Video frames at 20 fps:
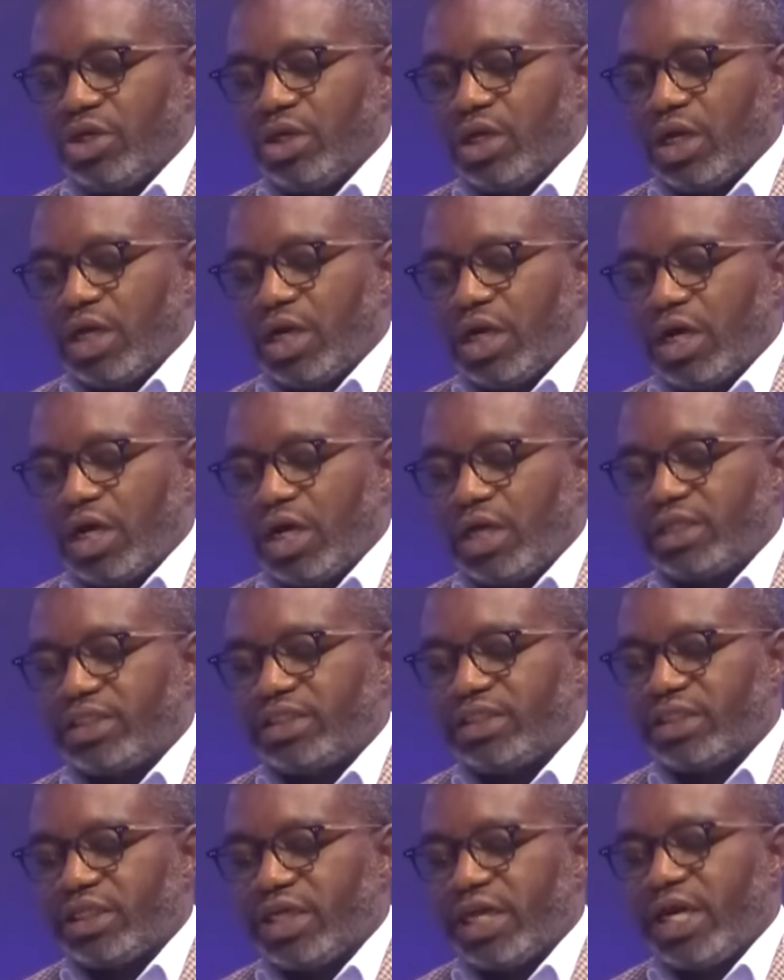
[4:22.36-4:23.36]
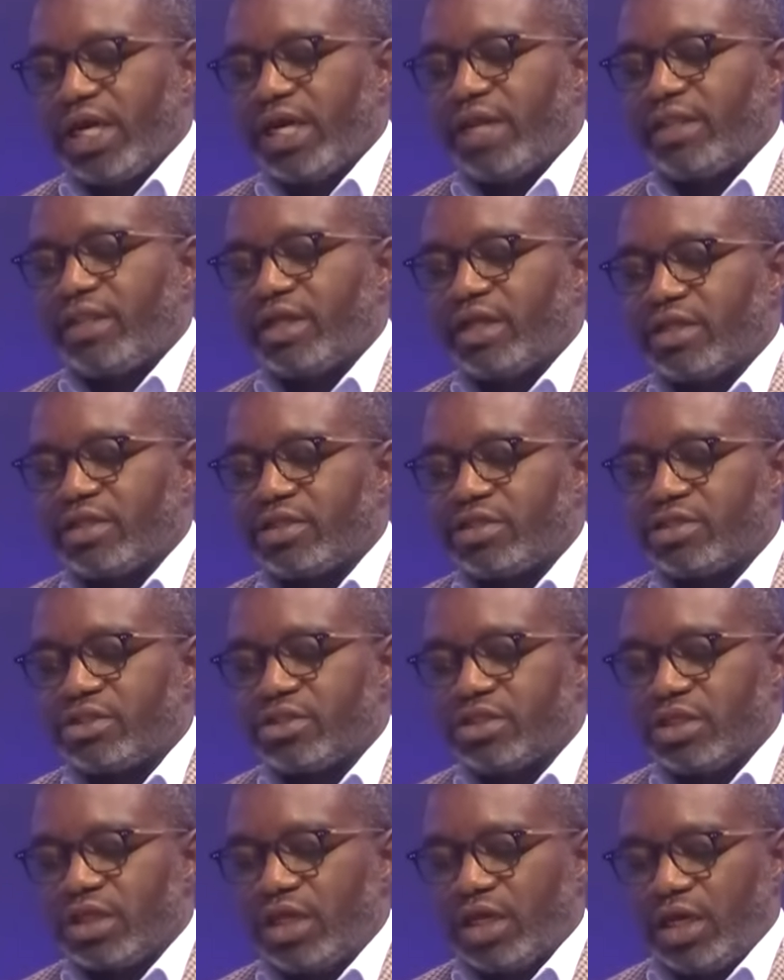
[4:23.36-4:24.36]
uh, say that
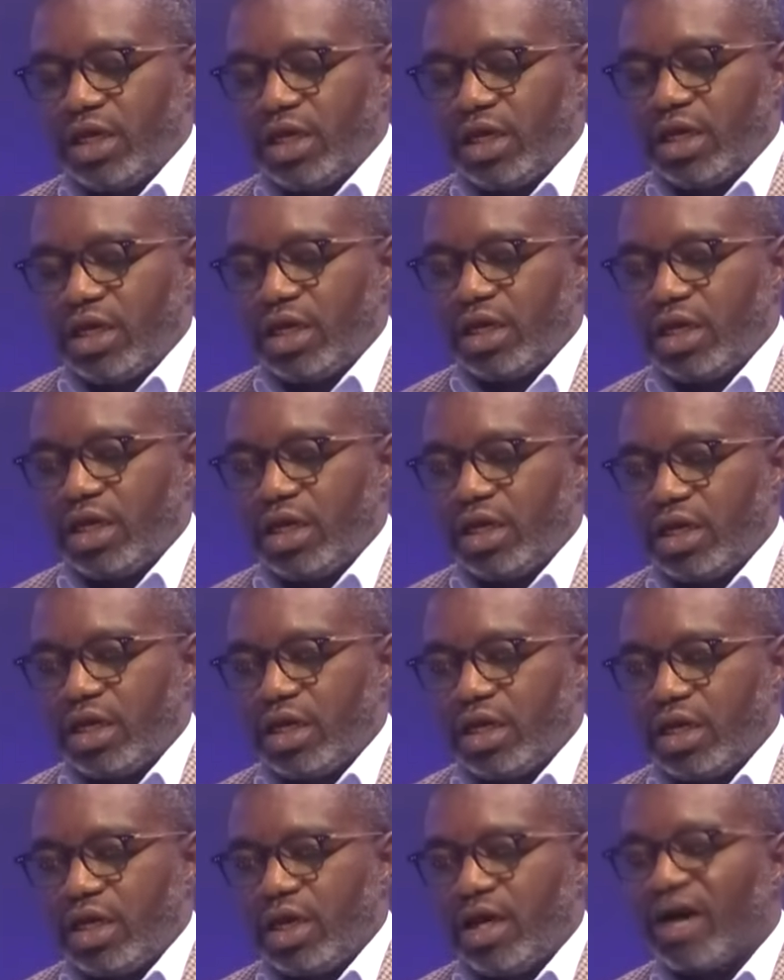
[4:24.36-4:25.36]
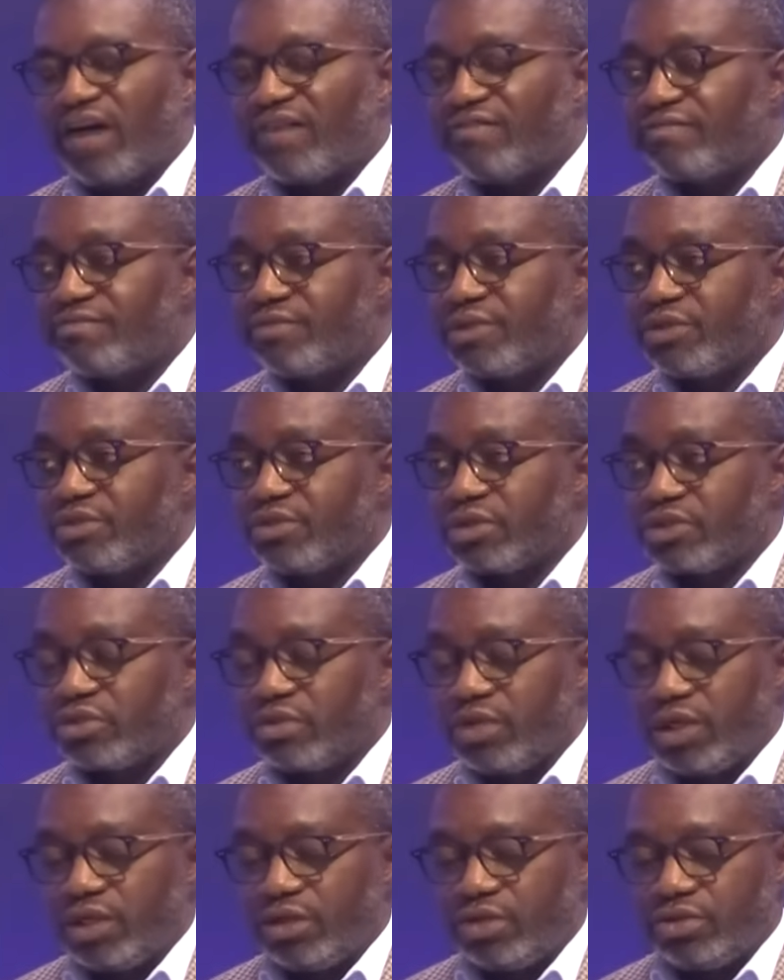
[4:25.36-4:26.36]
the government was
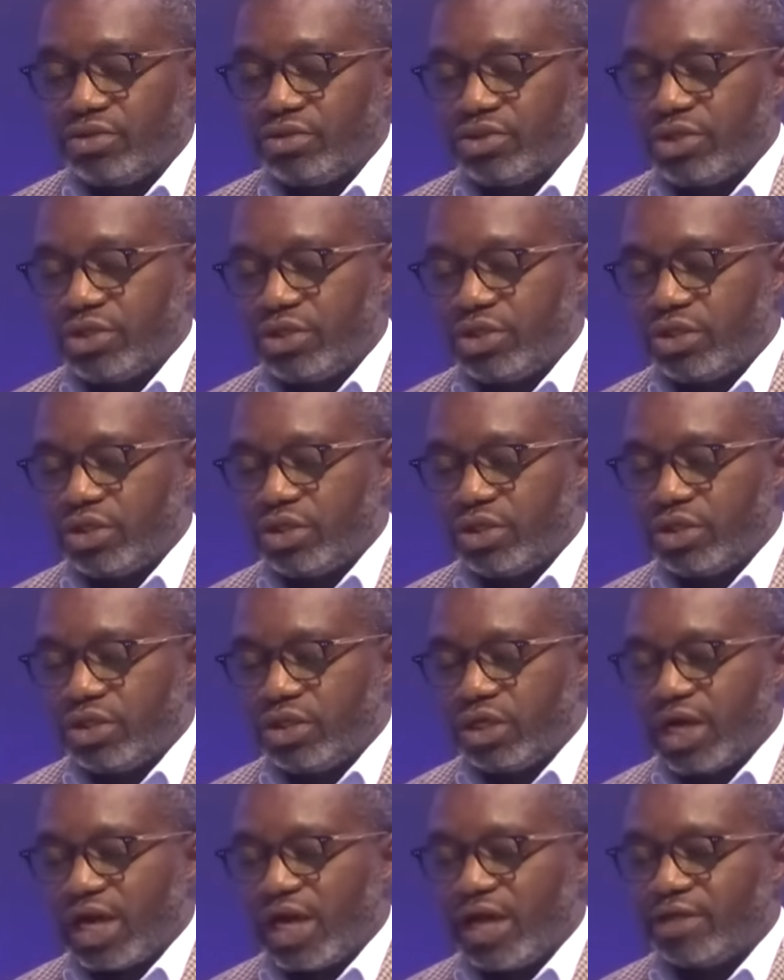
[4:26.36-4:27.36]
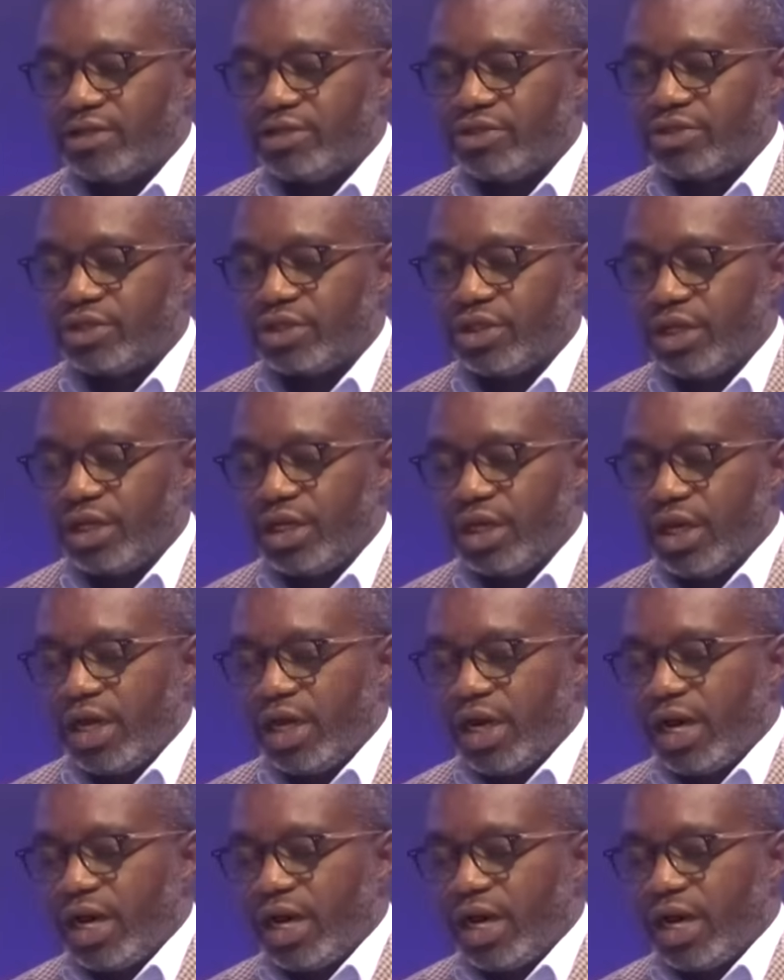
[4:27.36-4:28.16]
going to turn the country